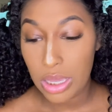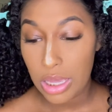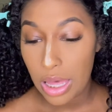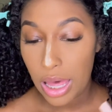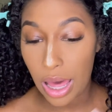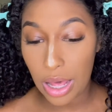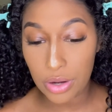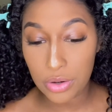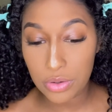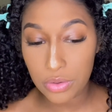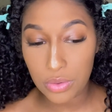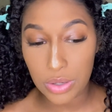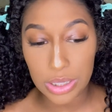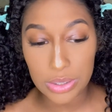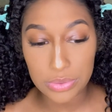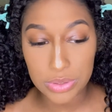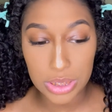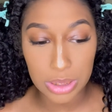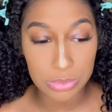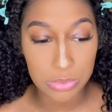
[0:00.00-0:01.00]
I don't know. I don't
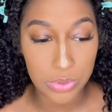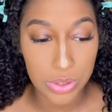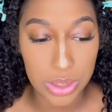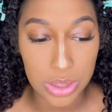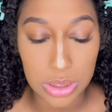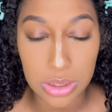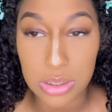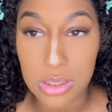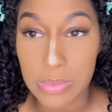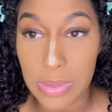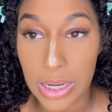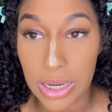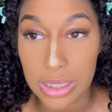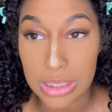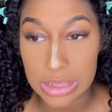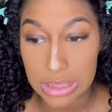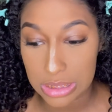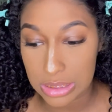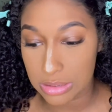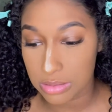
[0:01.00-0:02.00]
think I'm doing anything to my
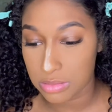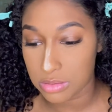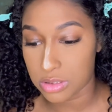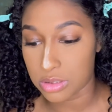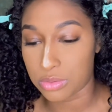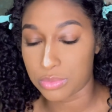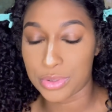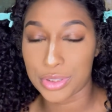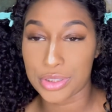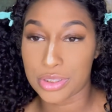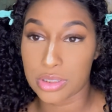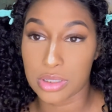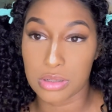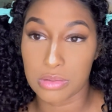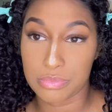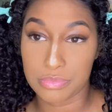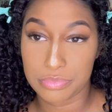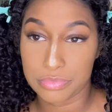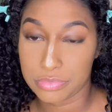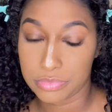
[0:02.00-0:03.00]
eyes, so we're just gonna
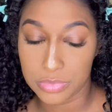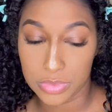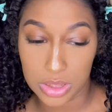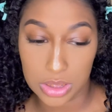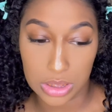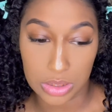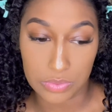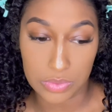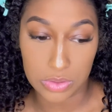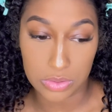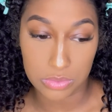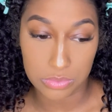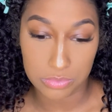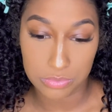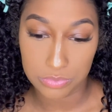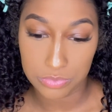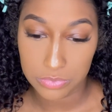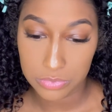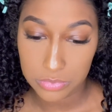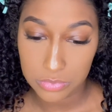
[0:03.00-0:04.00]
leave it alone.
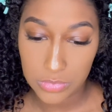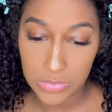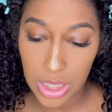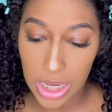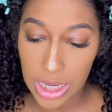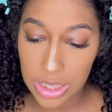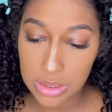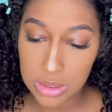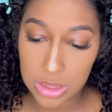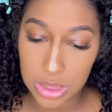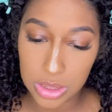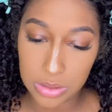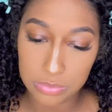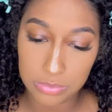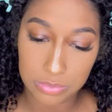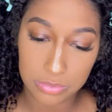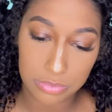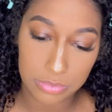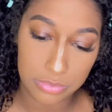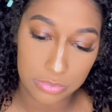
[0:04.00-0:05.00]
Actually,
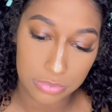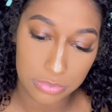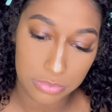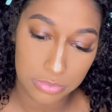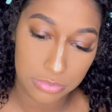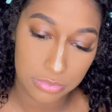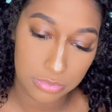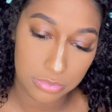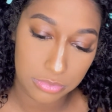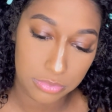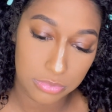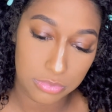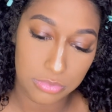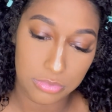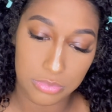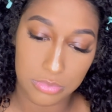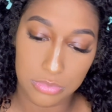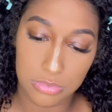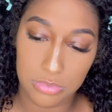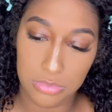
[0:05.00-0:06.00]

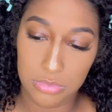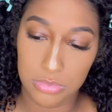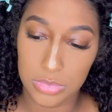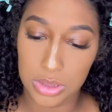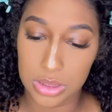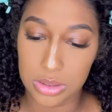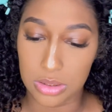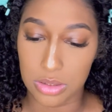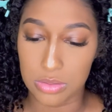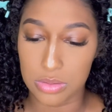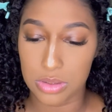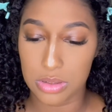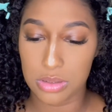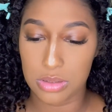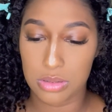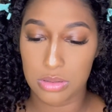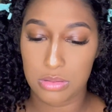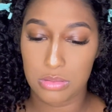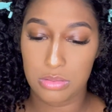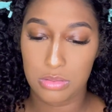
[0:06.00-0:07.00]
let's close
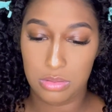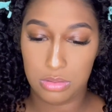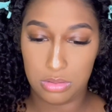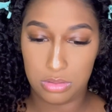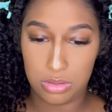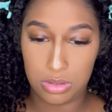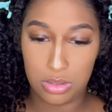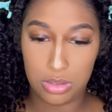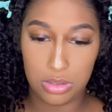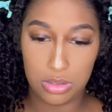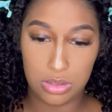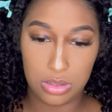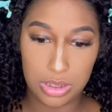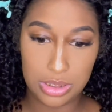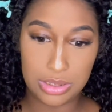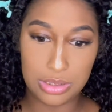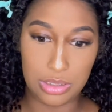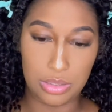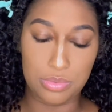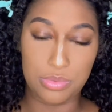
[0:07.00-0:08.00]
this. Let's
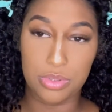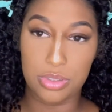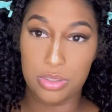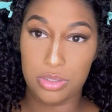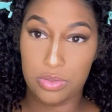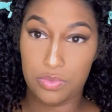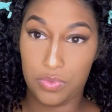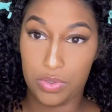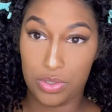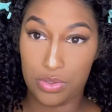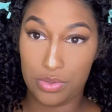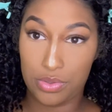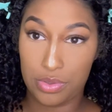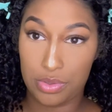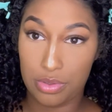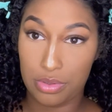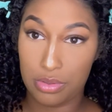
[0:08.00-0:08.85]
close this first,